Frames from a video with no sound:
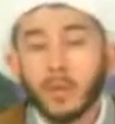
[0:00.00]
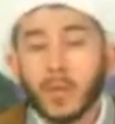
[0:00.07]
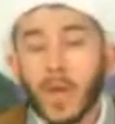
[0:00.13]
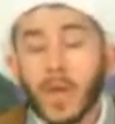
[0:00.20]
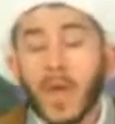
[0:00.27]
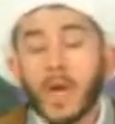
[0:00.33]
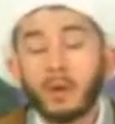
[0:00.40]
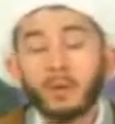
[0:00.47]

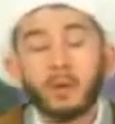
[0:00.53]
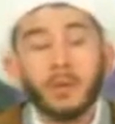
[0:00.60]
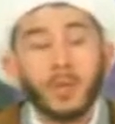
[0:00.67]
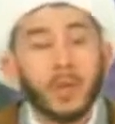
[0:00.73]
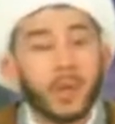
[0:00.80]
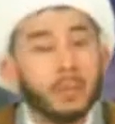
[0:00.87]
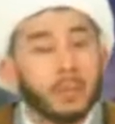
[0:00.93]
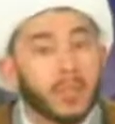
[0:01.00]
a
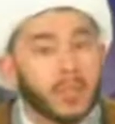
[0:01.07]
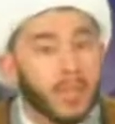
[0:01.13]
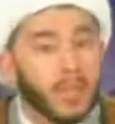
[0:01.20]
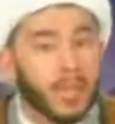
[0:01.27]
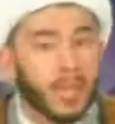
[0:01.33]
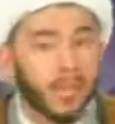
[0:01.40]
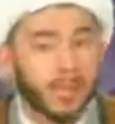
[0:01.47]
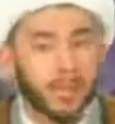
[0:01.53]

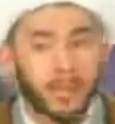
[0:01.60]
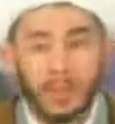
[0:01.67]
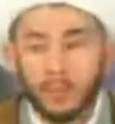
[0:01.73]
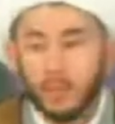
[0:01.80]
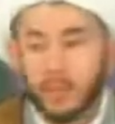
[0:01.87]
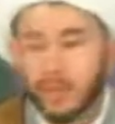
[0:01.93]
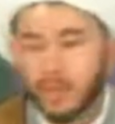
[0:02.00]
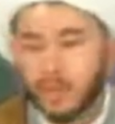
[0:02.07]
mistake,
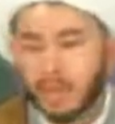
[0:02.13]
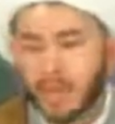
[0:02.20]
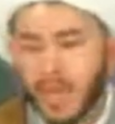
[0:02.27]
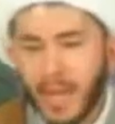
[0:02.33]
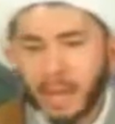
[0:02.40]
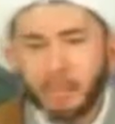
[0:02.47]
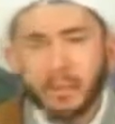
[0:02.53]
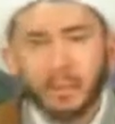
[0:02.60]
something that
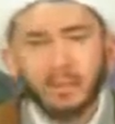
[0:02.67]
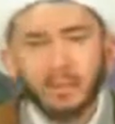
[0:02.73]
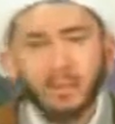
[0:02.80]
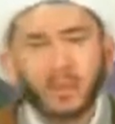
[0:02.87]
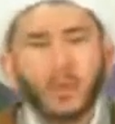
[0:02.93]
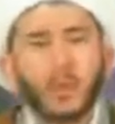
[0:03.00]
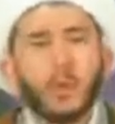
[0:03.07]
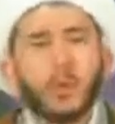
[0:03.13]
happened
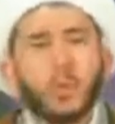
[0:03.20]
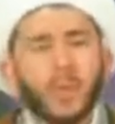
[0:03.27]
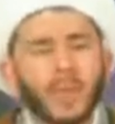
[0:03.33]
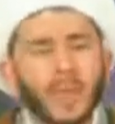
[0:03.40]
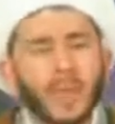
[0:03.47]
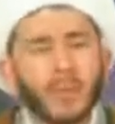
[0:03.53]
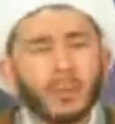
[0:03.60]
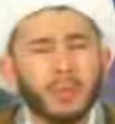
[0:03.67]

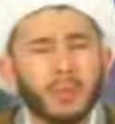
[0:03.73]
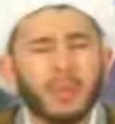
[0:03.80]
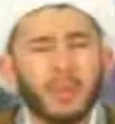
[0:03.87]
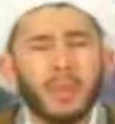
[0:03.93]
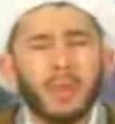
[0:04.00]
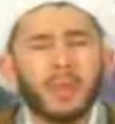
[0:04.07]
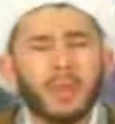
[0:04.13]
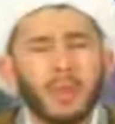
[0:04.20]
without
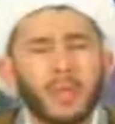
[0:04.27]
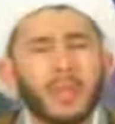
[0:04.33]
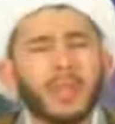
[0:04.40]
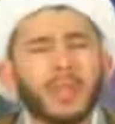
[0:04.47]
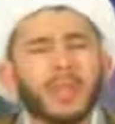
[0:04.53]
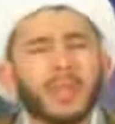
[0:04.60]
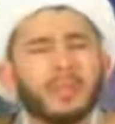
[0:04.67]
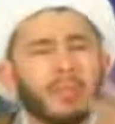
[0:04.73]
thinking
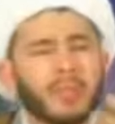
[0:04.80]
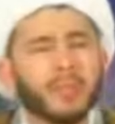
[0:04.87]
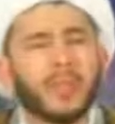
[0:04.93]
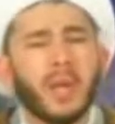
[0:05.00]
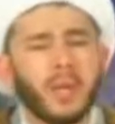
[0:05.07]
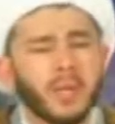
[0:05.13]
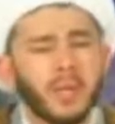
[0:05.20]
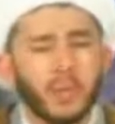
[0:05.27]
of its
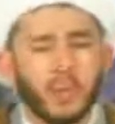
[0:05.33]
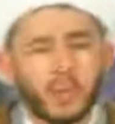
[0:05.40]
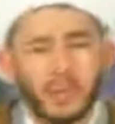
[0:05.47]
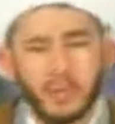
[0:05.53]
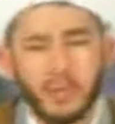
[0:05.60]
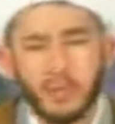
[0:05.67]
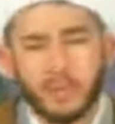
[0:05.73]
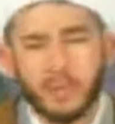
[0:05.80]

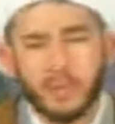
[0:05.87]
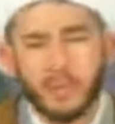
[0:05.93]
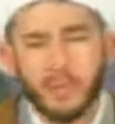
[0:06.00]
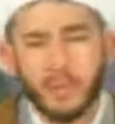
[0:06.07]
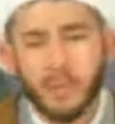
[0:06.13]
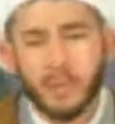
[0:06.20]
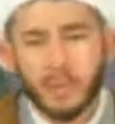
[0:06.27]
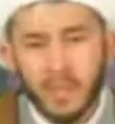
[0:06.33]
consequences.
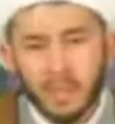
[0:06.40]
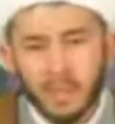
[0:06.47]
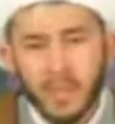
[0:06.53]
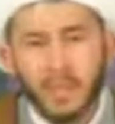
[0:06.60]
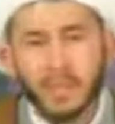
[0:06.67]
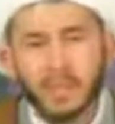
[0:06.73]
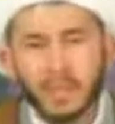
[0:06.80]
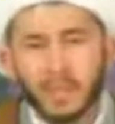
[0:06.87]
That is
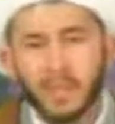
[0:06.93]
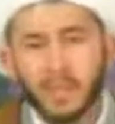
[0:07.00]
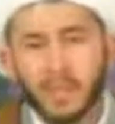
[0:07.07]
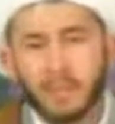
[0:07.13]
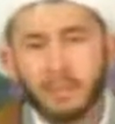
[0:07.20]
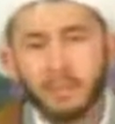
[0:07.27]
falta.